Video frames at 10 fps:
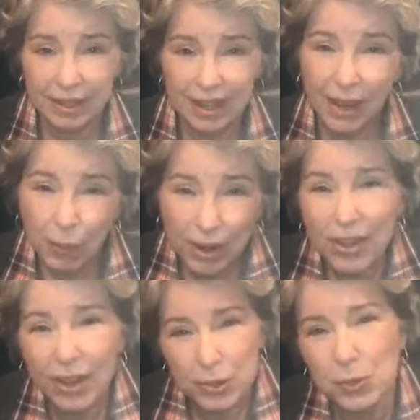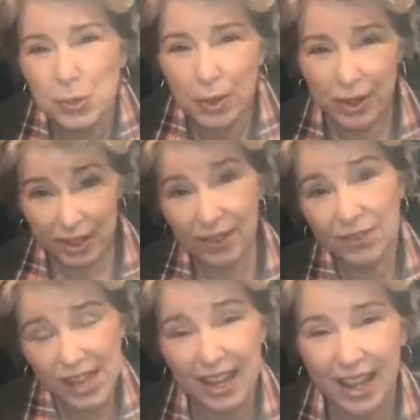And one of those was one of the gifts
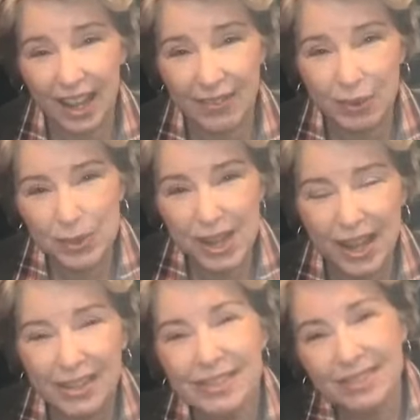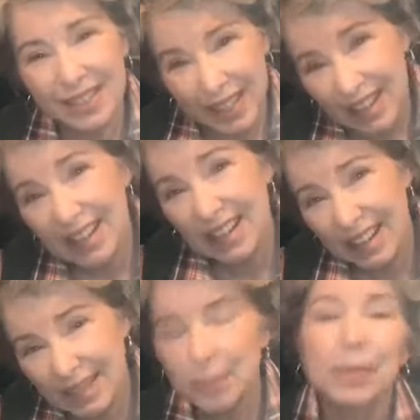I gave. It was kind of,
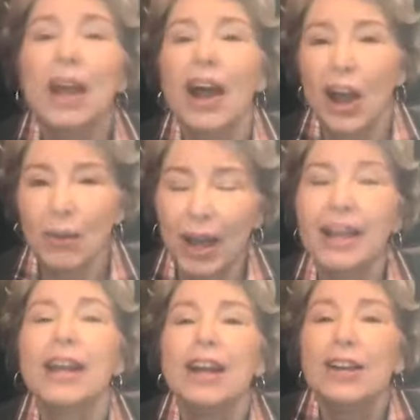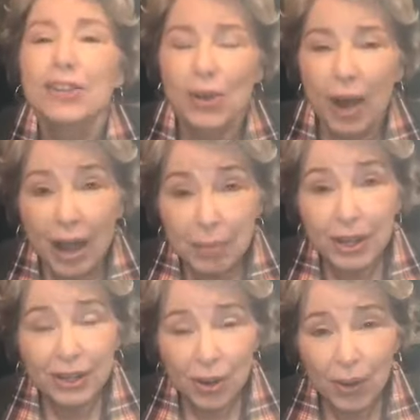meh. All right. So I'm going
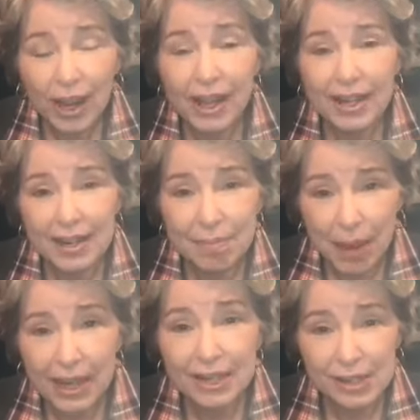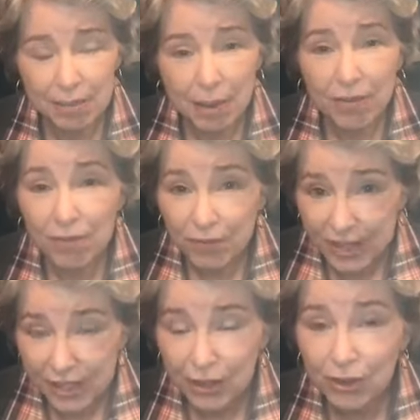to go ahead and make some
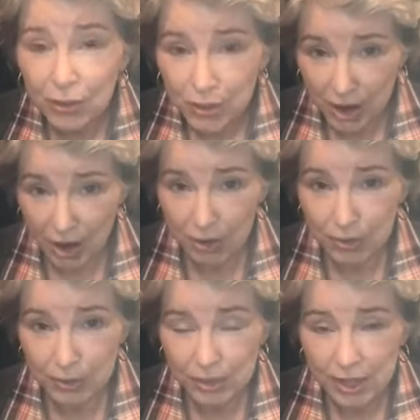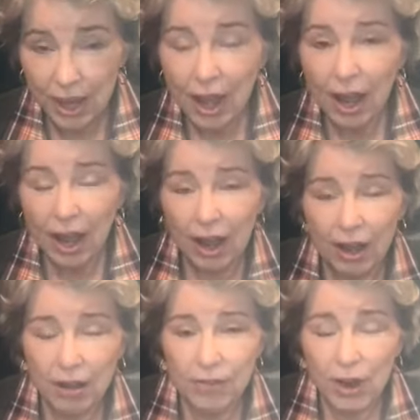physical notes
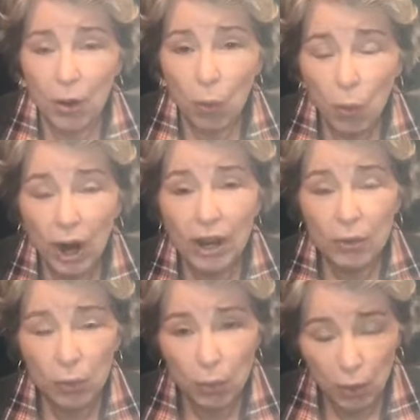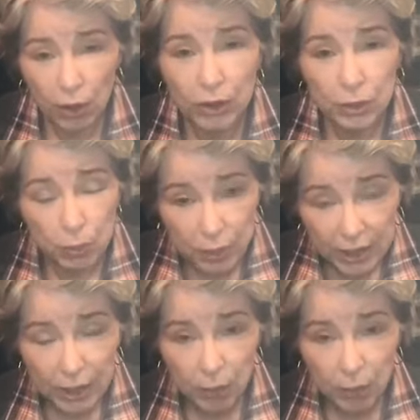of what worked really